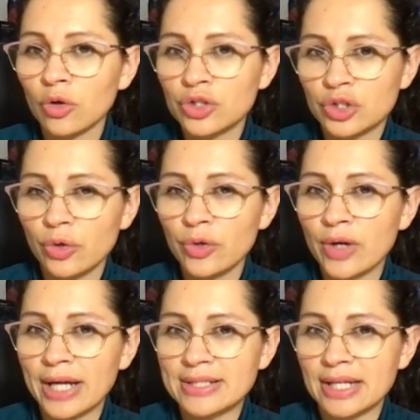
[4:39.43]
I'll show
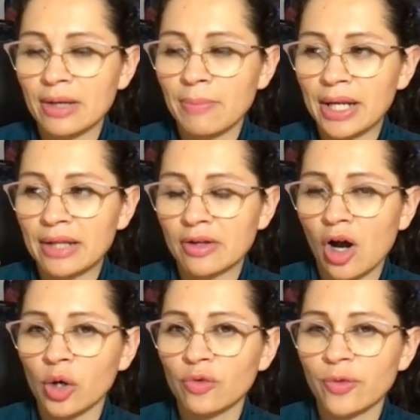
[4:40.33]
you guys in a minute. The
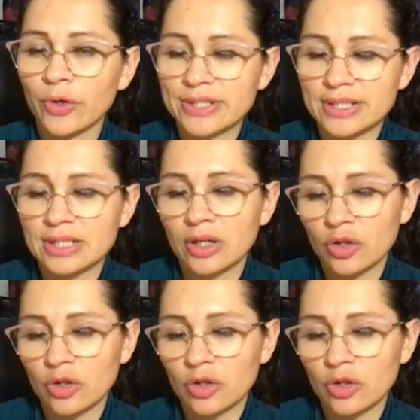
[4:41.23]
autofocus is done.